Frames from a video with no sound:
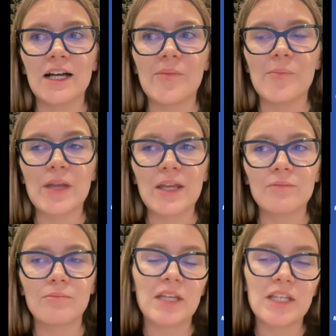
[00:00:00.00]

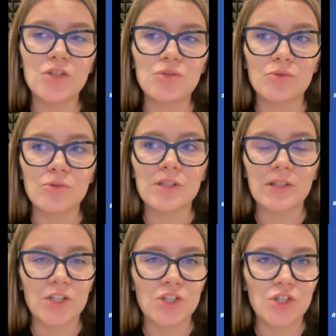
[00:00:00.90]
many tools
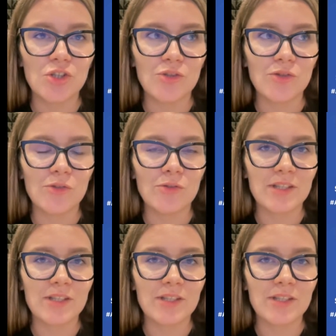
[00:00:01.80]
let you